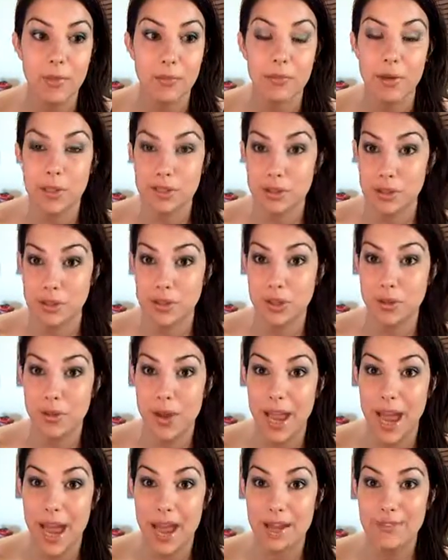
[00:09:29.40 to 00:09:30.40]
the brushes that
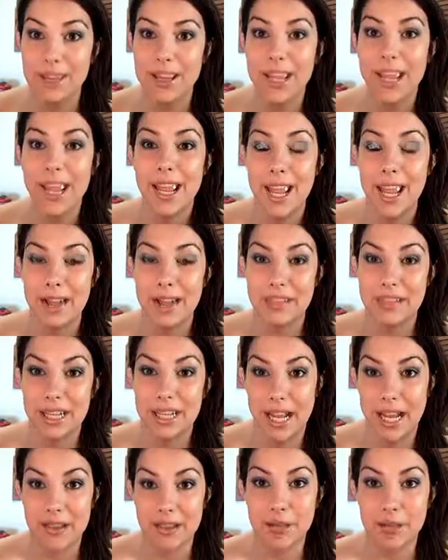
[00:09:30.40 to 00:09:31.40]
you have,
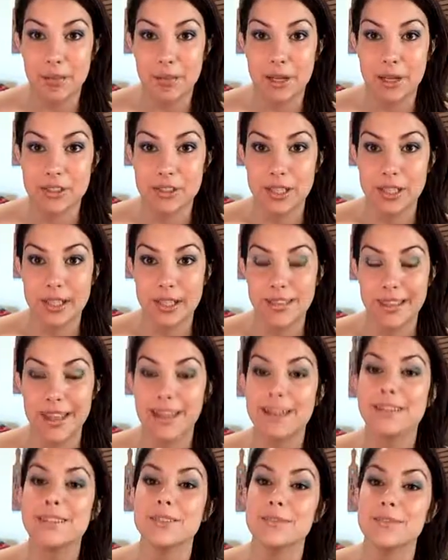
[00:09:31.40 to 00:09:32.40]
having an angle brush like
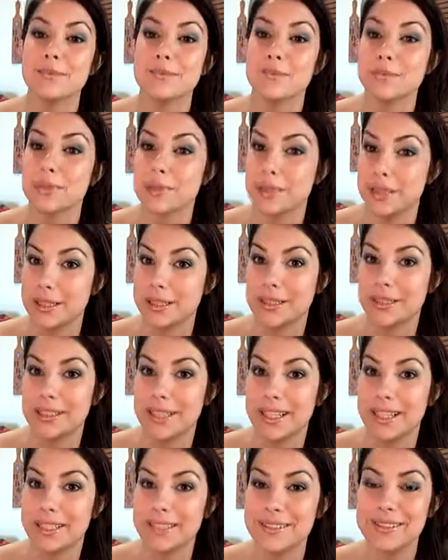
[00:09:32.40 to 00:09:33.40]
that is a really
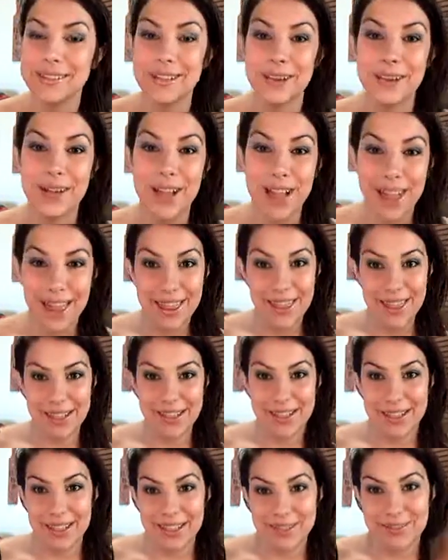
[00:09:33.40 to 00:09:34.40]
good thing. So
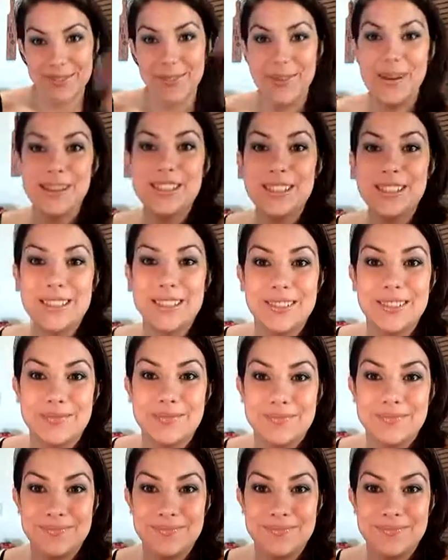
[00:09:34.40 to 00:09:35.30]
thank you guys for watching.